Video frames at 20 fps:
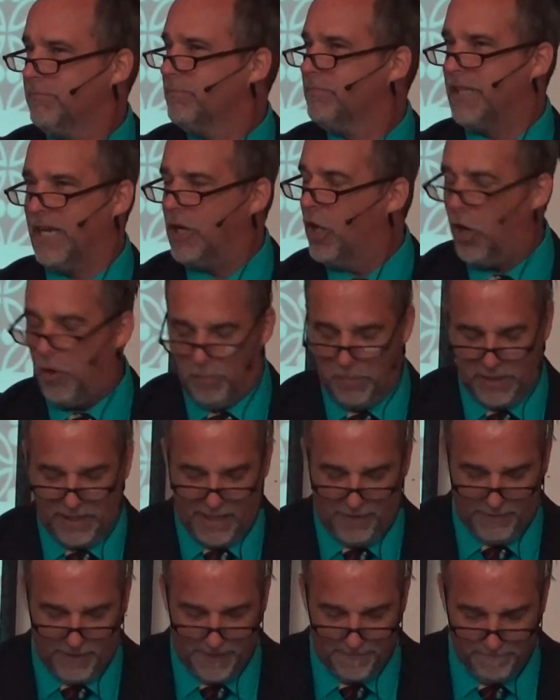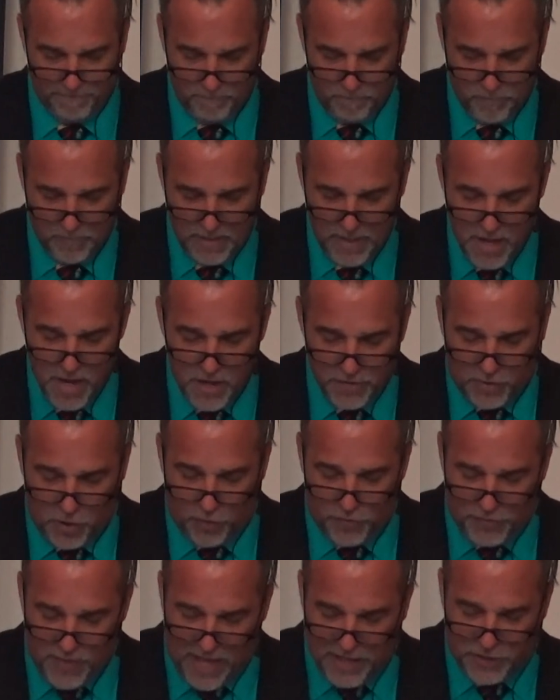They don't believe it.
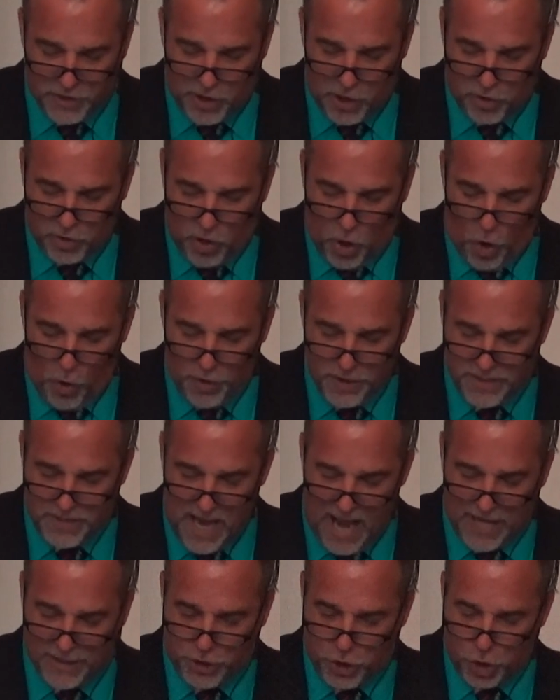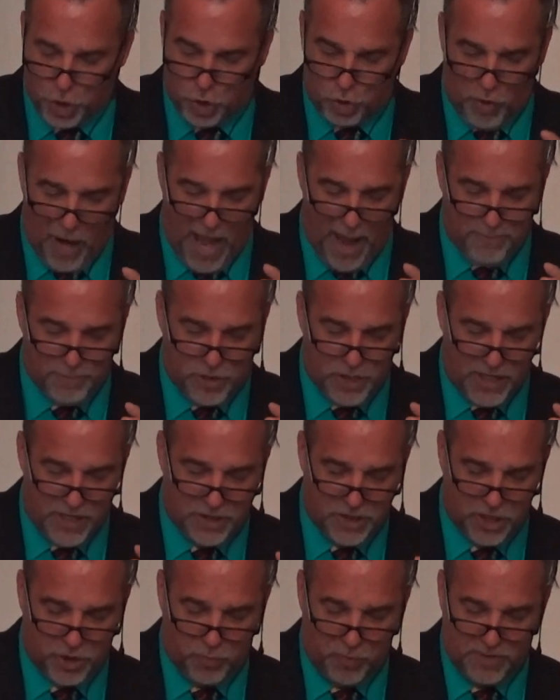So thus their goal is not to trap
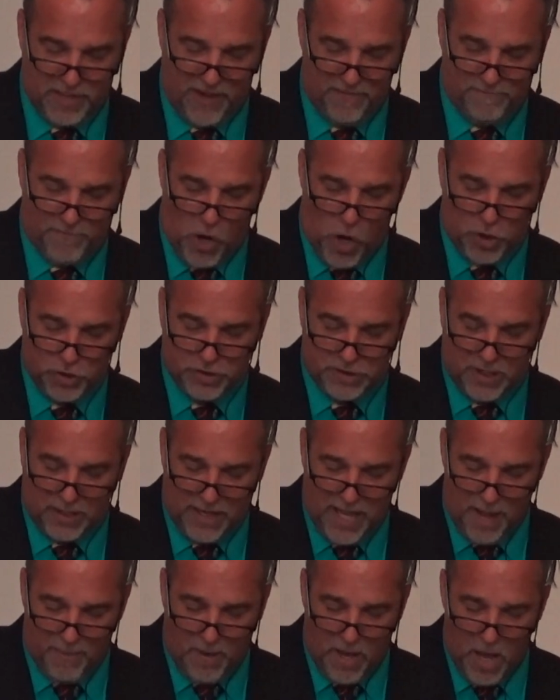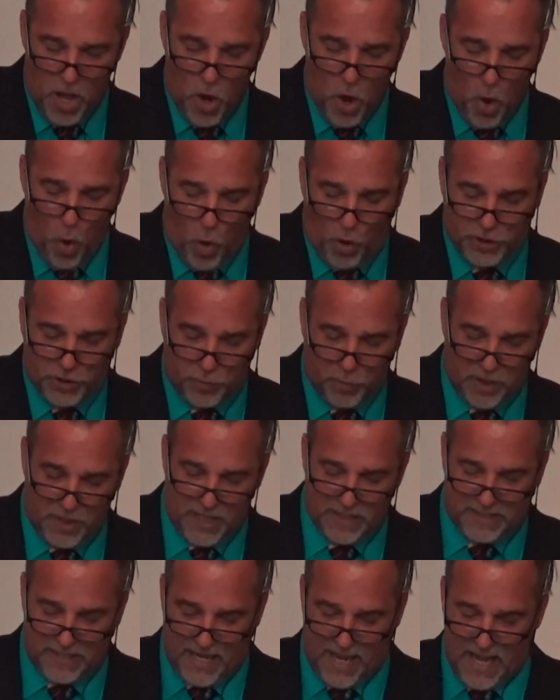Jesus with a false dilemma or to
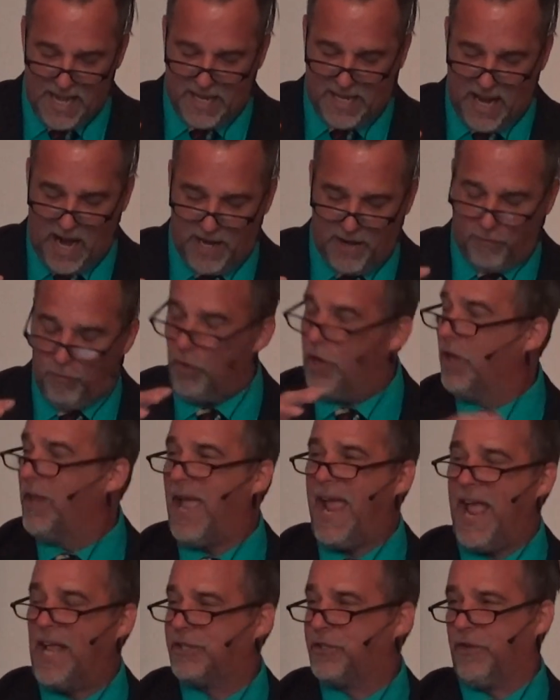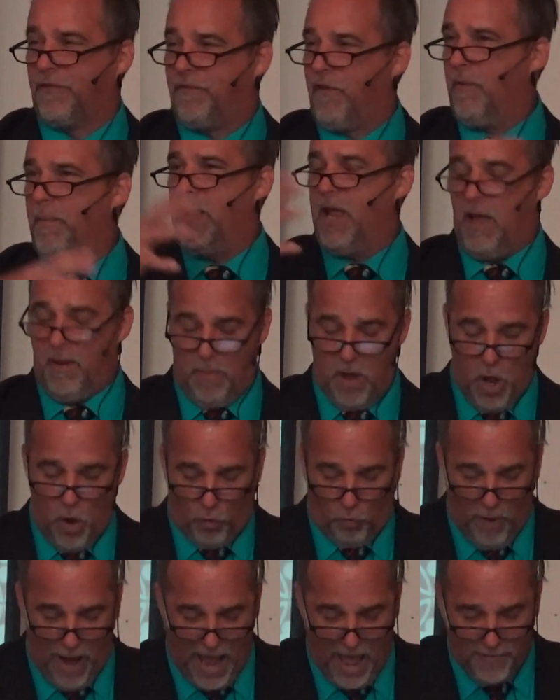elicit any kind of real answer from him.
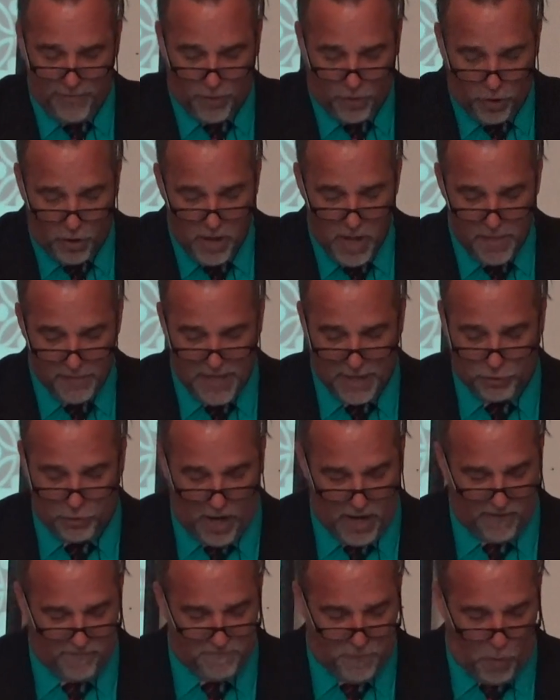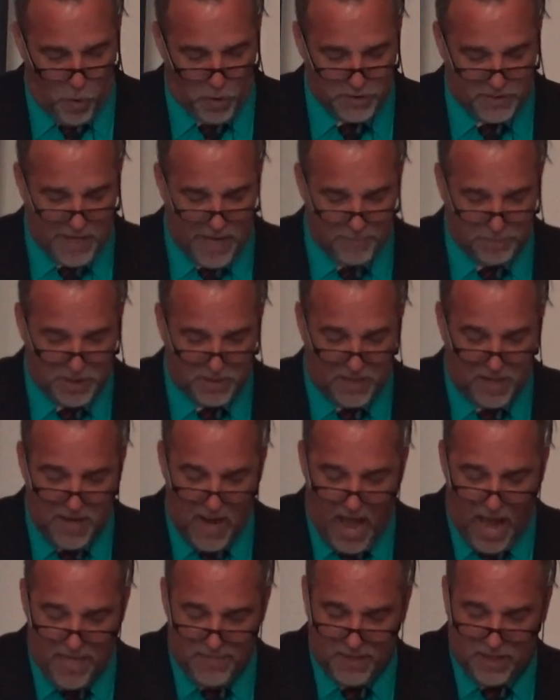Rather, they try to force him to
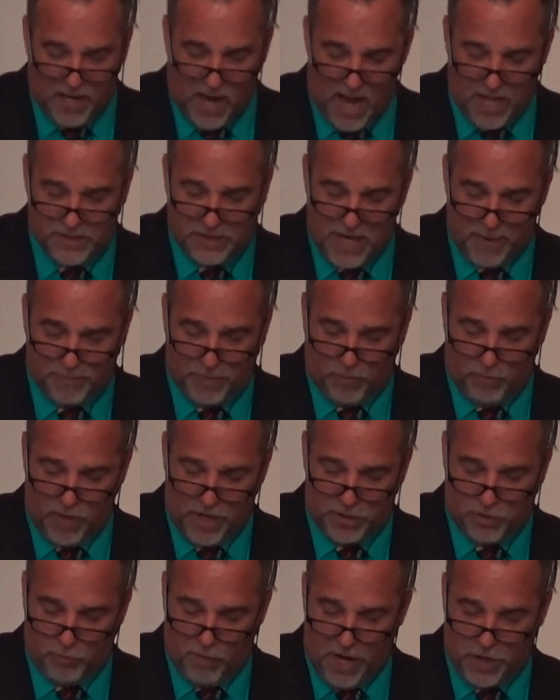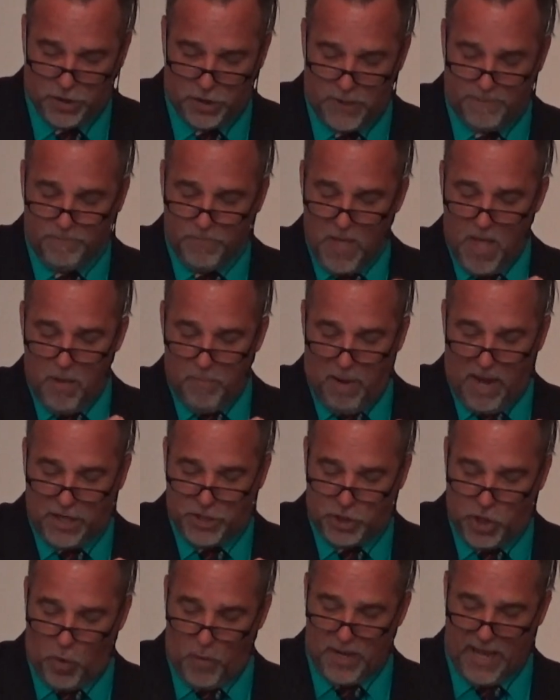deny the concept of resurrection by
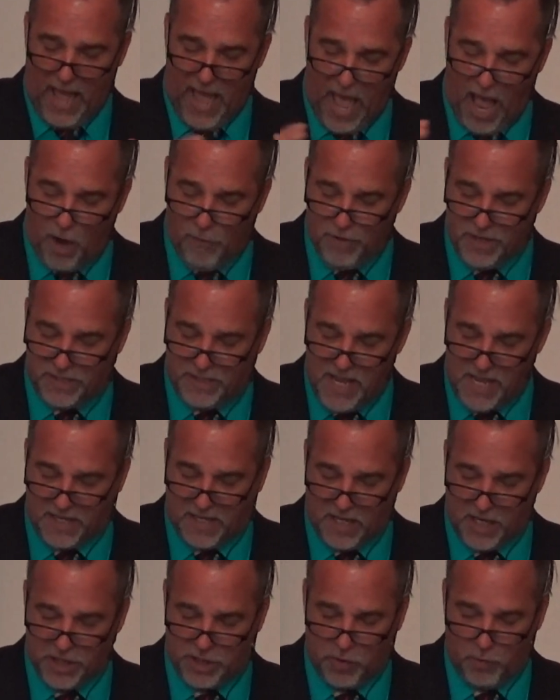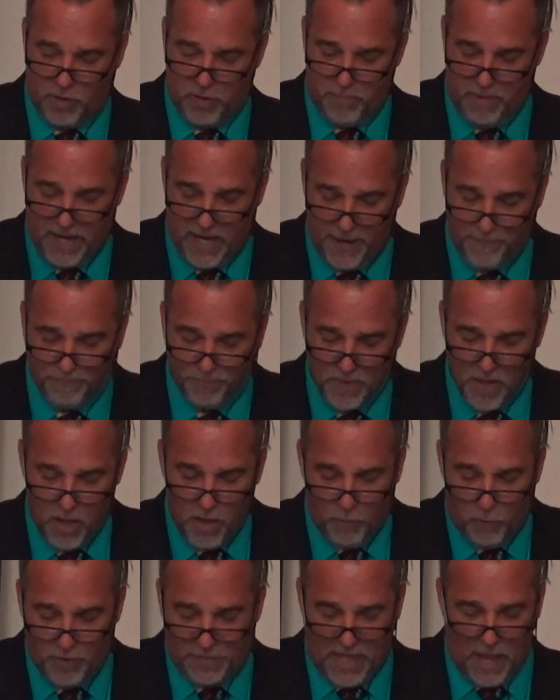showing how ridiculous it would be
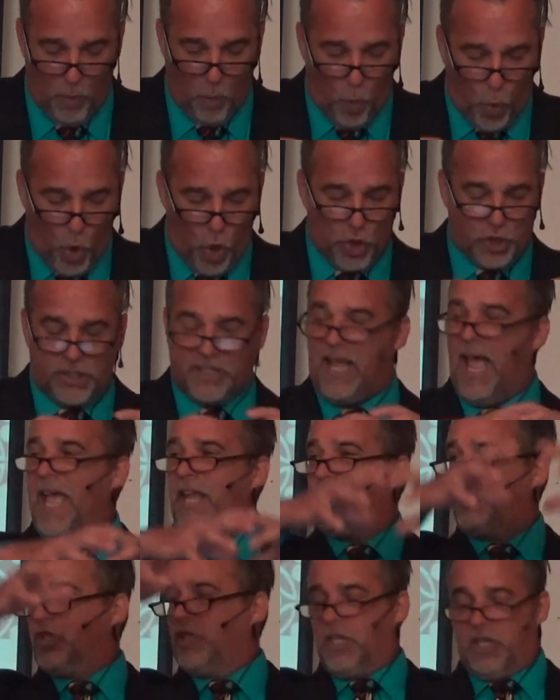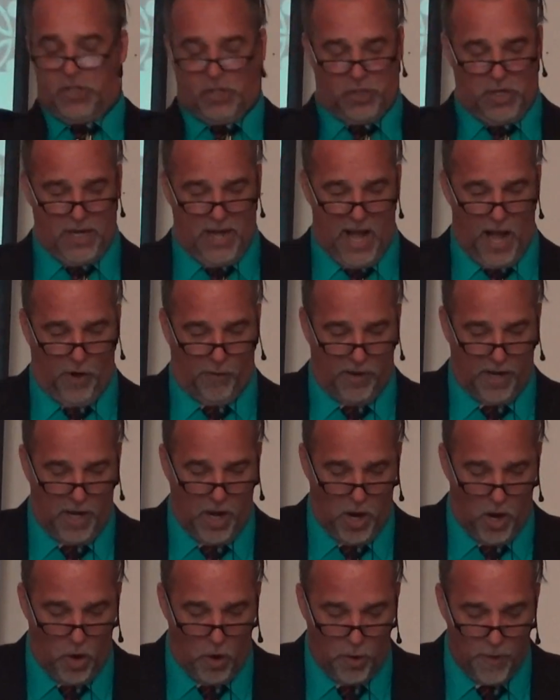with a worst-case
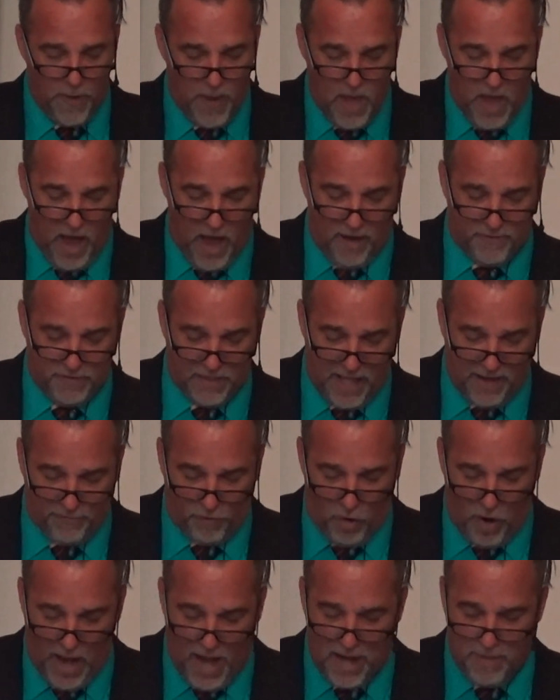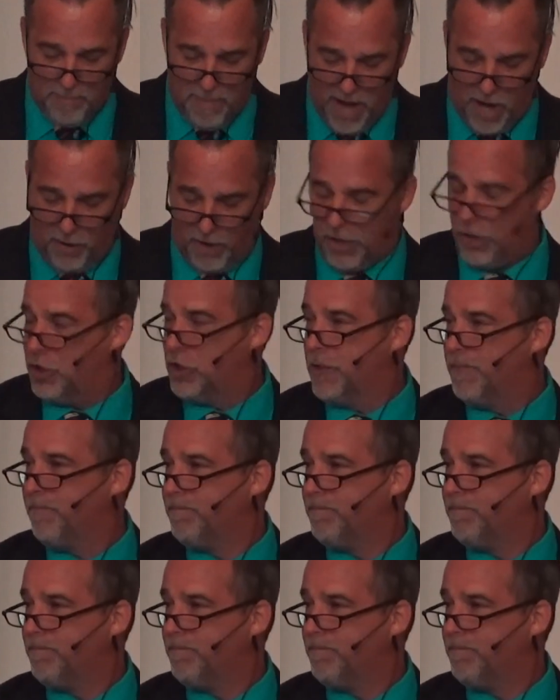scenario of levirate marriage.